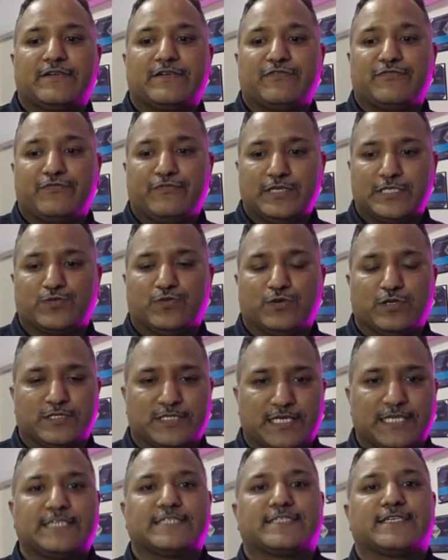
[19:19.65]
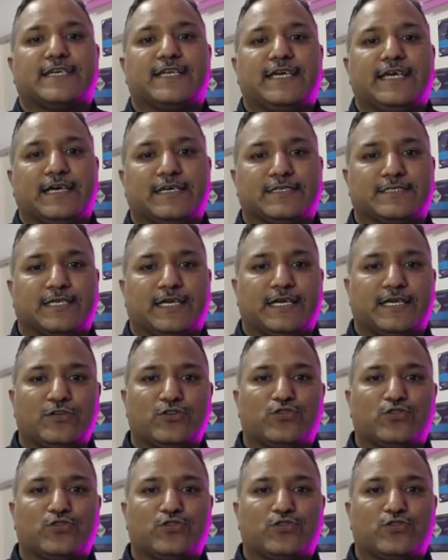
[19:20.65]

which was initially assigned to